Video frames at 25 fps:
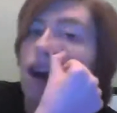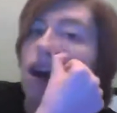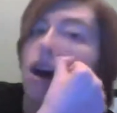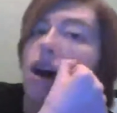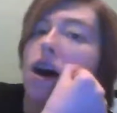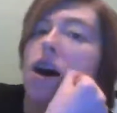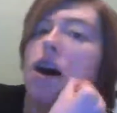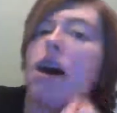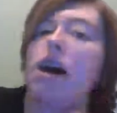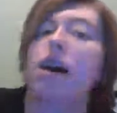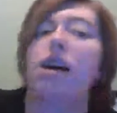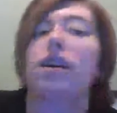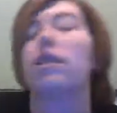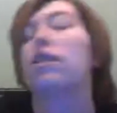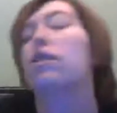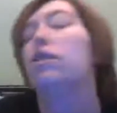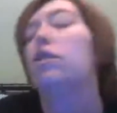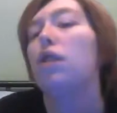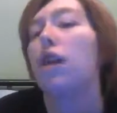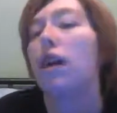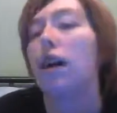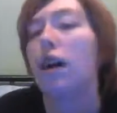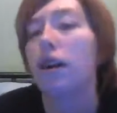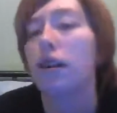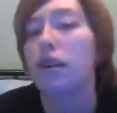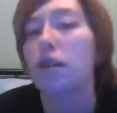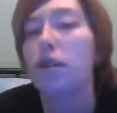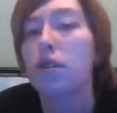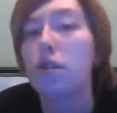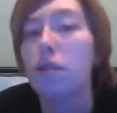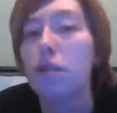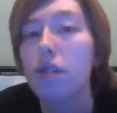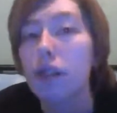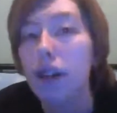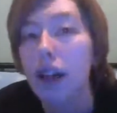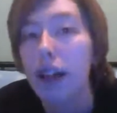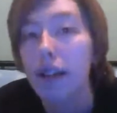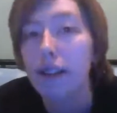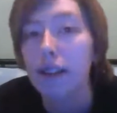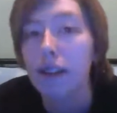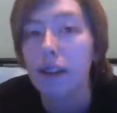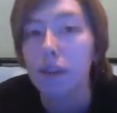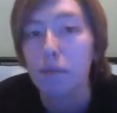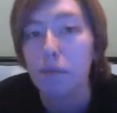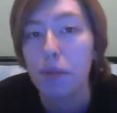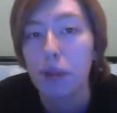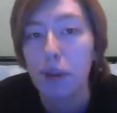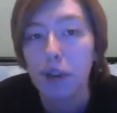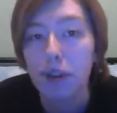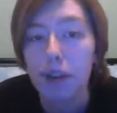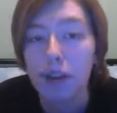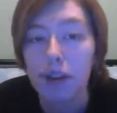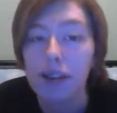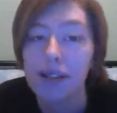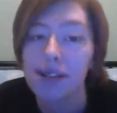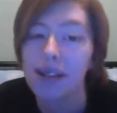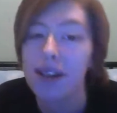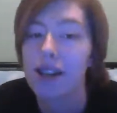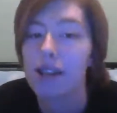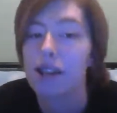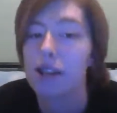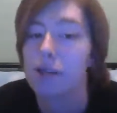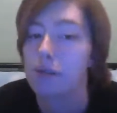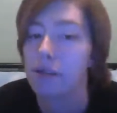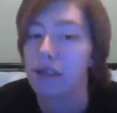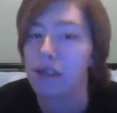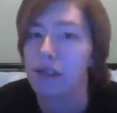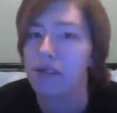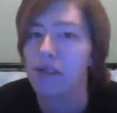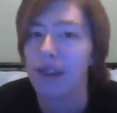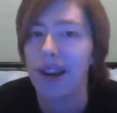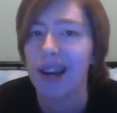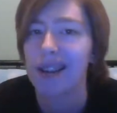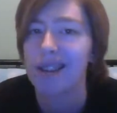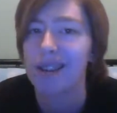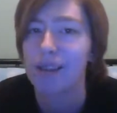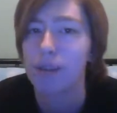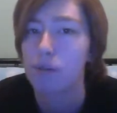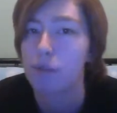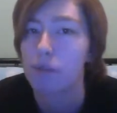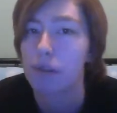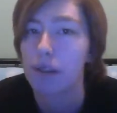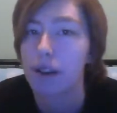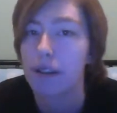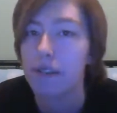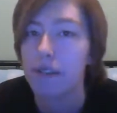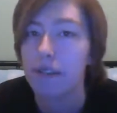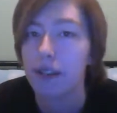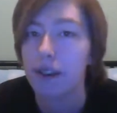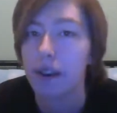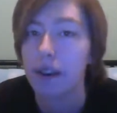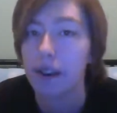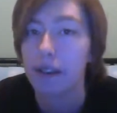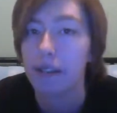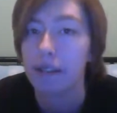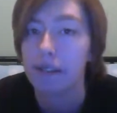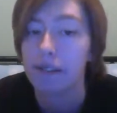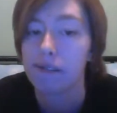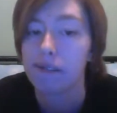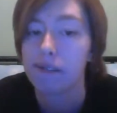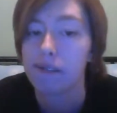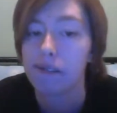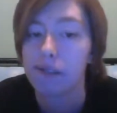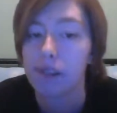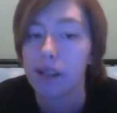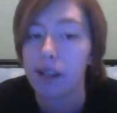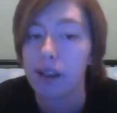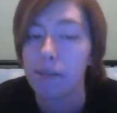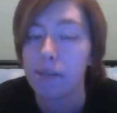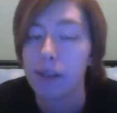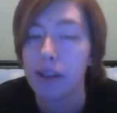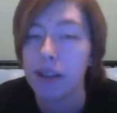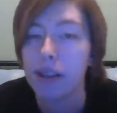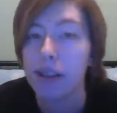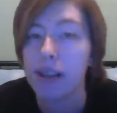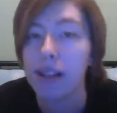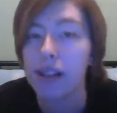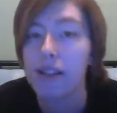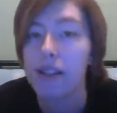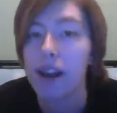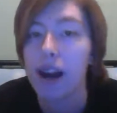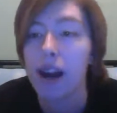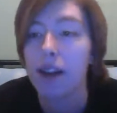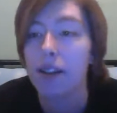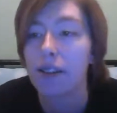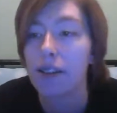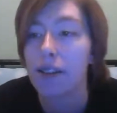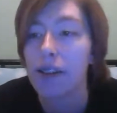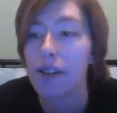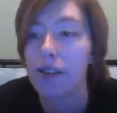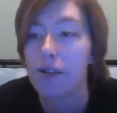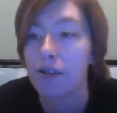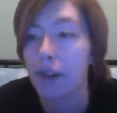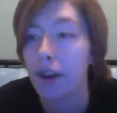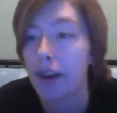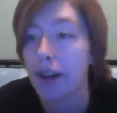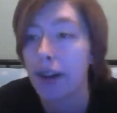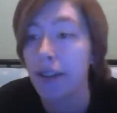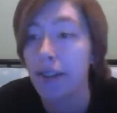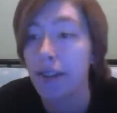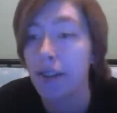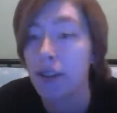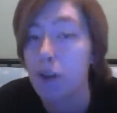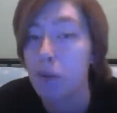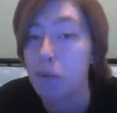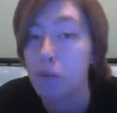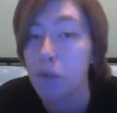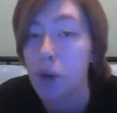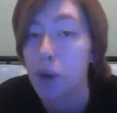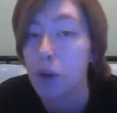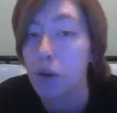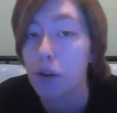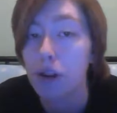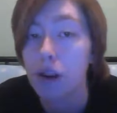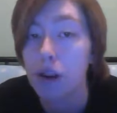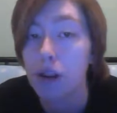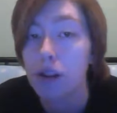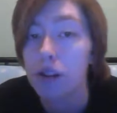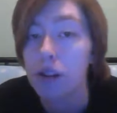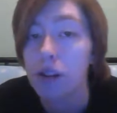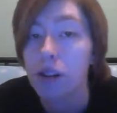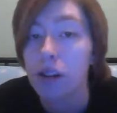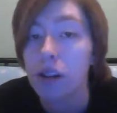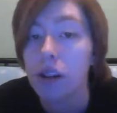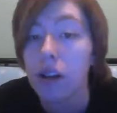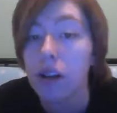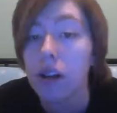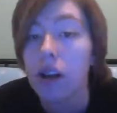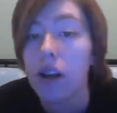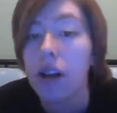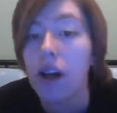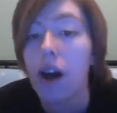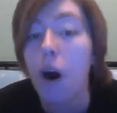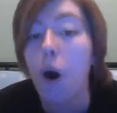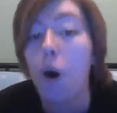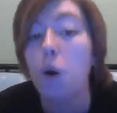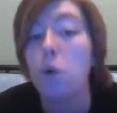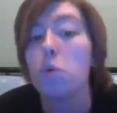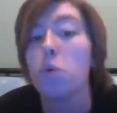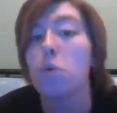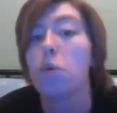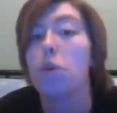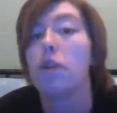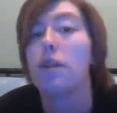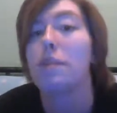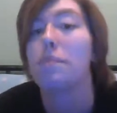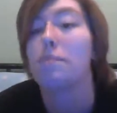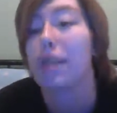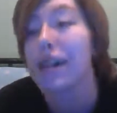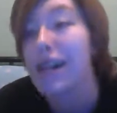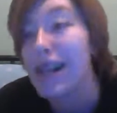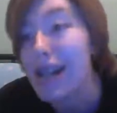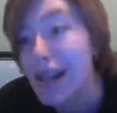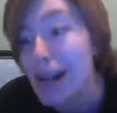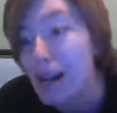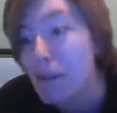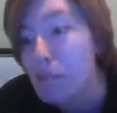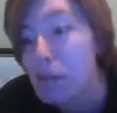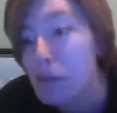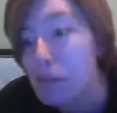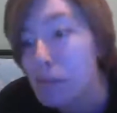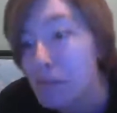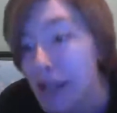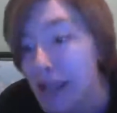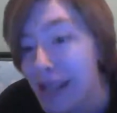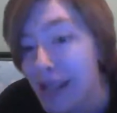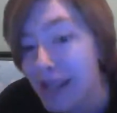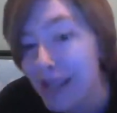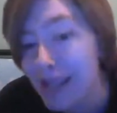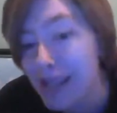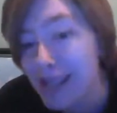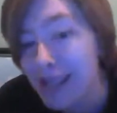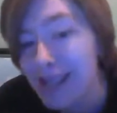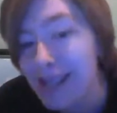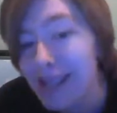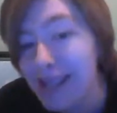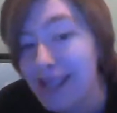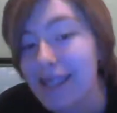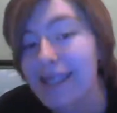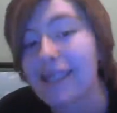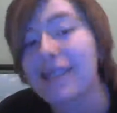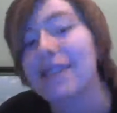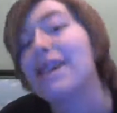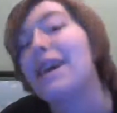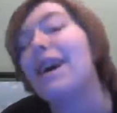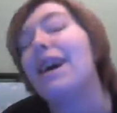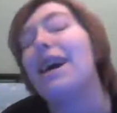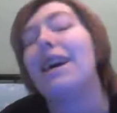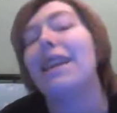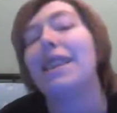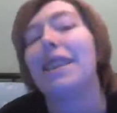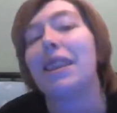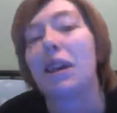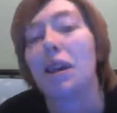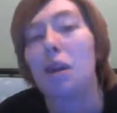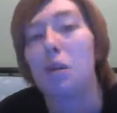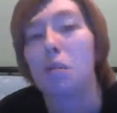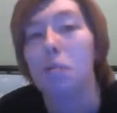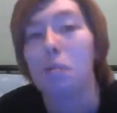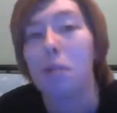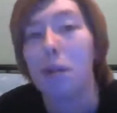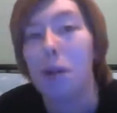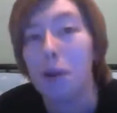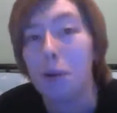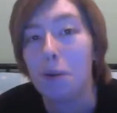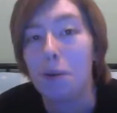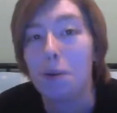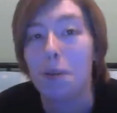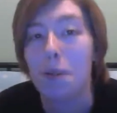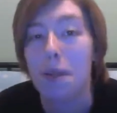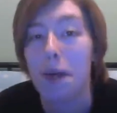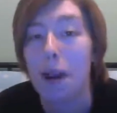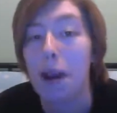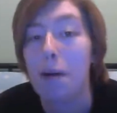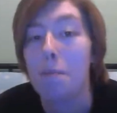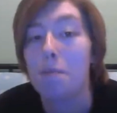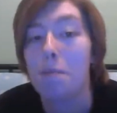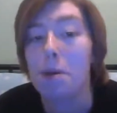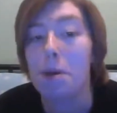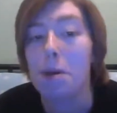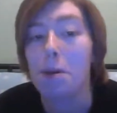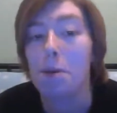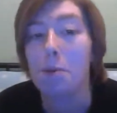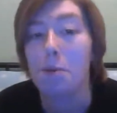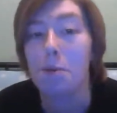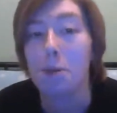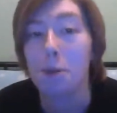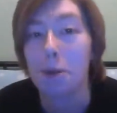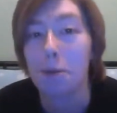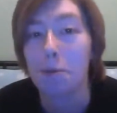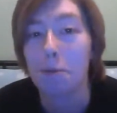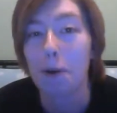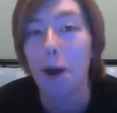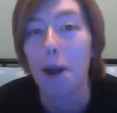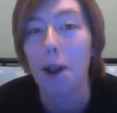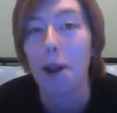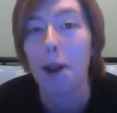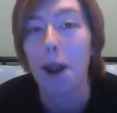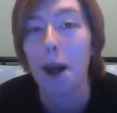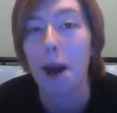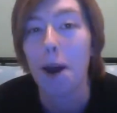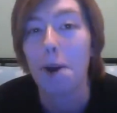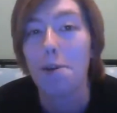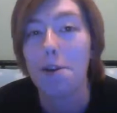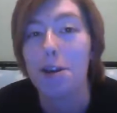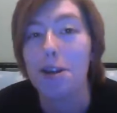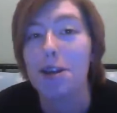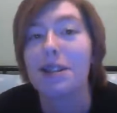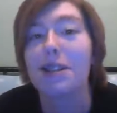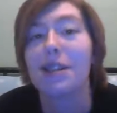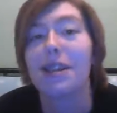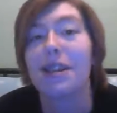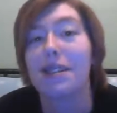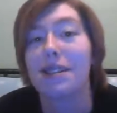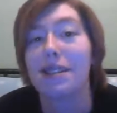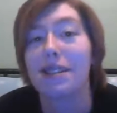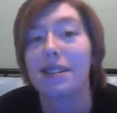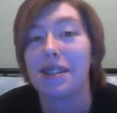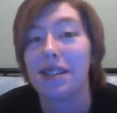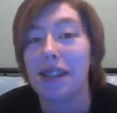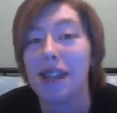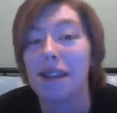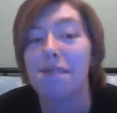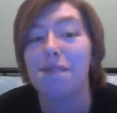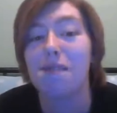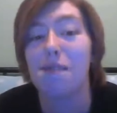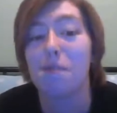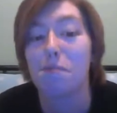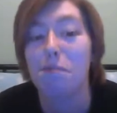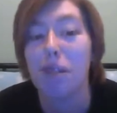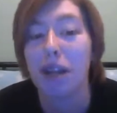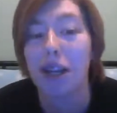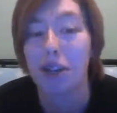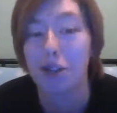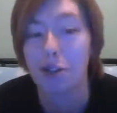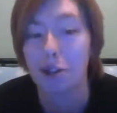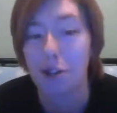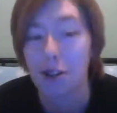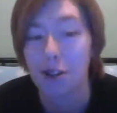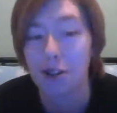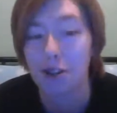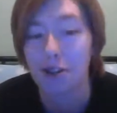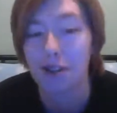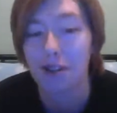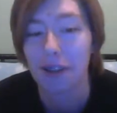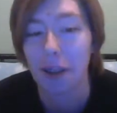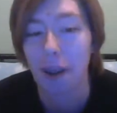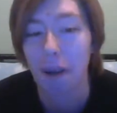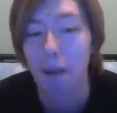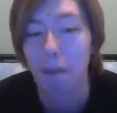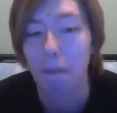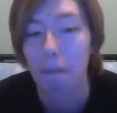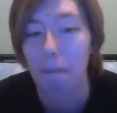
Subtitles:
On Google on a computer is actually really fast and pretty fine. I mean, it's fine on the computer. Only problem is on the computer that I'm using right now, it doesn't save the pictures.